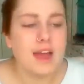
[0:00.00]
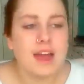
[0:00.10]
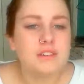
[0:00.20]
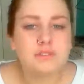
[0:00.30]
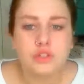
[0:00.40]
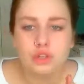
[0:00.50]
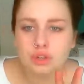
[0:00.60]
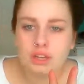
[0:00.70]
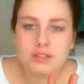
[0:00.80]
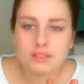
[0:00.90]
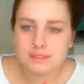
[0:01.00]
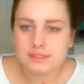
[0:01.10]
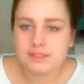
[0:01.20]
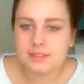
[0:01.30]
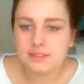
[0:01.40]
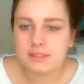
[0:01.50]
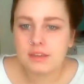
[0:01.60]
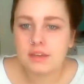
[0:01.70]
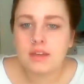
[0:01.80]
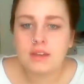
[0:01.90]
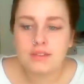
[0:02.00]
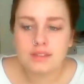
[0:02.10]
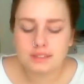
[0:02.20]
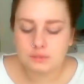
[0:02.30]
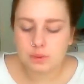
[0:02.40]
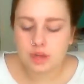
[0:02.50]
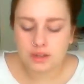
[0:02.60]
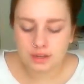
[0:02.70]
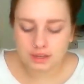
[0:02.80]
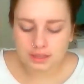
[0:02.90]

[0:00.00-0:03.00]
have two concealers. This one